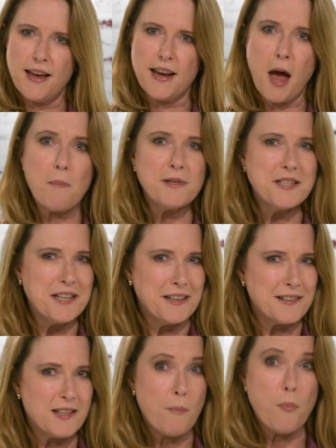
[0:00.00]
Number
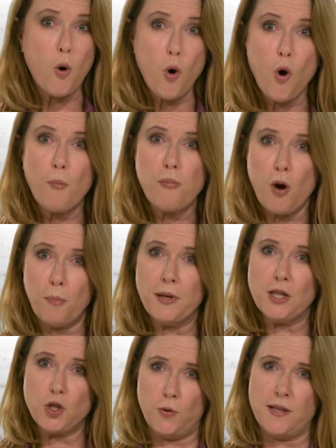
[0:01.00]
6, poor
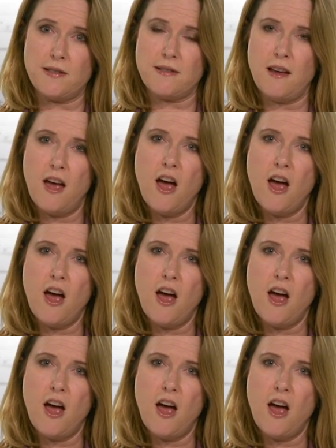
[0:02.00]
property choice.